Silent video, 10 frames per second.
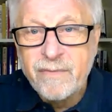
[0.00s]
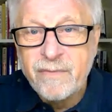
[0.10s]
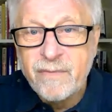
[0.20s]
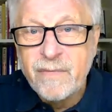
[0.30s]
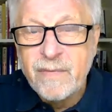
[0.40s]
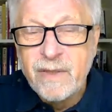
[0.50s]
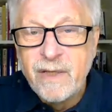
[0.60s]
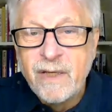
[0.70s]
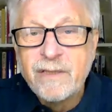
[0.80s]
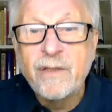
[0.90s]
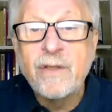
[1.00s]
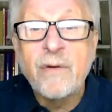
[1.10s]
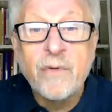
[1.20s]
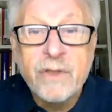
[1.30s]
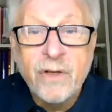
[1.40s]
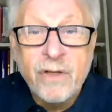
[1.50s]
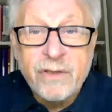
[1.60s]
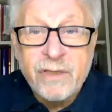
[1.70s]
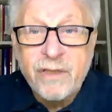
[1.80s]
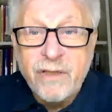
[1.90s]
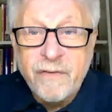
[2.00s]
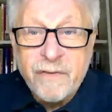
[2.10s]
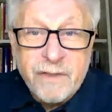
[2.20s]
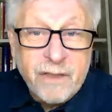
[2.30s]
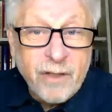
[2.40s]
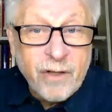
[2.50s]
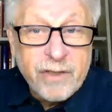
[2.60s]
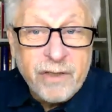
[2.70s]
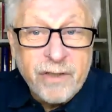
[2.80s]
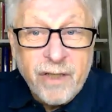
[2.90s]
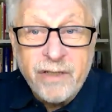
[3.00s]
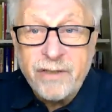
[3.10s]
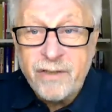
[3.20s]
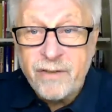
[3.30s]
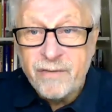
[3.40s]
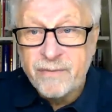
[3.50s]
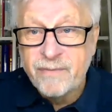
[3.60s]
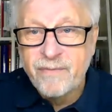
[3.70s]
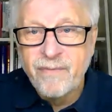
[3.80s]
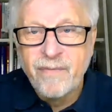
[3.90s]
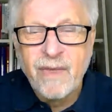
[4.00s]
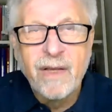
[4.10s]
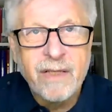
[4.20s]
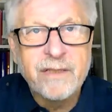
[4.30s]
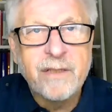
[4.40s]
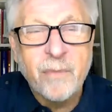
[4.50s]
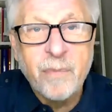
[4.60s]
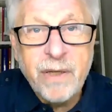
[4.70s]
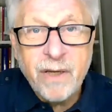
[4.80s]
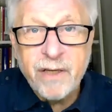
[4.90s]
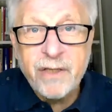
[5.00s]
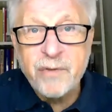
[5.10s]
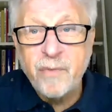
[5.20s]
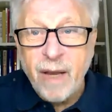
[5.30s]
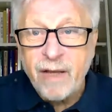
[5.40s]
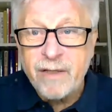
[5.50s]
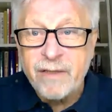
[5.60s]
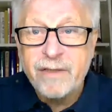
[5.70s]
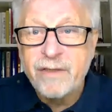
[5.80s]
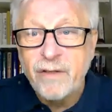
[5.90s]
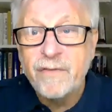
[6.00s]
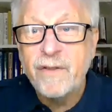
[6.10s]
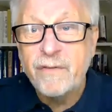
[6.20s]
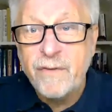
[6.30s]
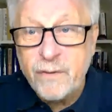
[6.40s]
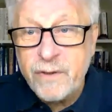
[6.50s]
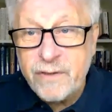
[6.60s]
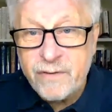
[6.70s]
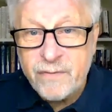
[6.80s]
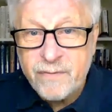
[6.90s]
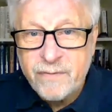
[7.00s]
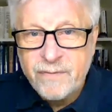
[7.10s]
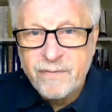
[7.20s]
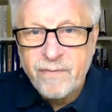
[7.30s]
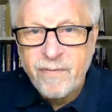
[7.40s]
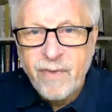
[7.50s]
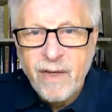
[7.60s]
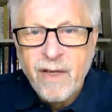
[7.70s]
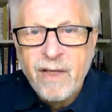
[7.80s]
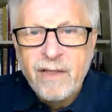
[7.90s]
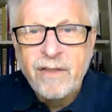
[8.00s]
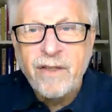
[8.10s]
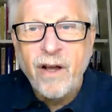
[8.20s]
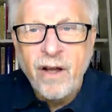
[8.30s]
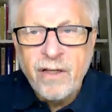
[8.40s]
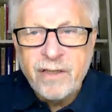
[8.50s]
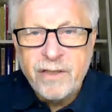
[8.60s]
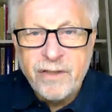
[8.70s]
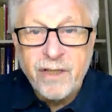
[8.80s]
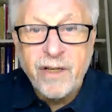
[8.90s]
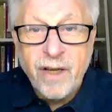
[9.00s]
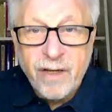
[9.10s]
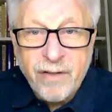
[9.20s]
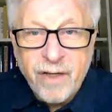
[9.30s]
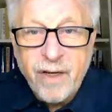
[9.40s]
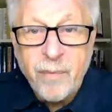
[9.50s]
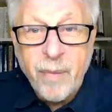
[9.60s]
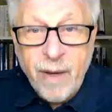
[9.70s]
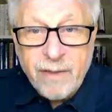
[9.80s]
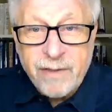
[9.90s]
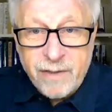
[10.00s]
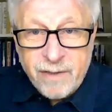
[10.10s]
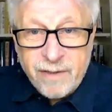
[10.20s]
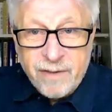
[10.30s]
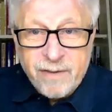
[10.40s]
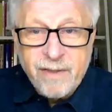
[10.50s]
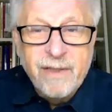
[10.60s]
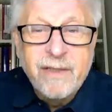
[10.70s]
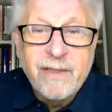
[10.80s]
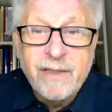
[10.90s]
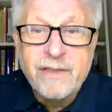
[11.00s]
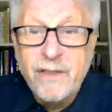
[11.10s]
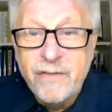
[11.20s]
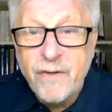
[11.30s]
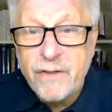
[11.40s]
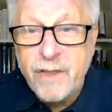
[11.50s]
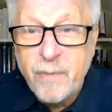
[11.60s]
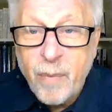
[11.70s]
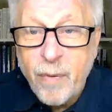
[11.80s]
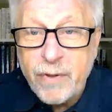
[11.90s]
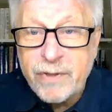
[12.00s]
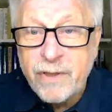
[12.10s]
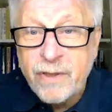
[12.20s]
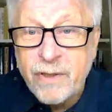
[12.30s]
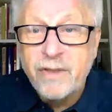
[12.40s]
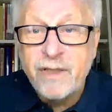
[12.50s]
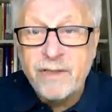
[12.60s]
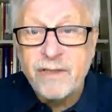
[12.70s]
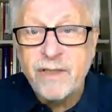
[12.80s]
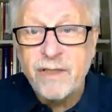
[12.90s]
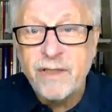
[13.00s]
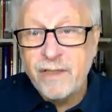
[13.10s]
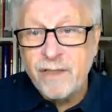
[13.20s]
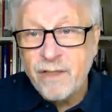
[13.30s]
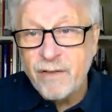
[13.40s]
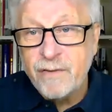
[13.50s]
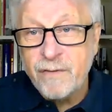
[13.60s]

so now what causes the deficit in oxygenation? It's the pH balance of the fluids. The oxygen carrying capacity is inversely proportional to the acidity of the fluids.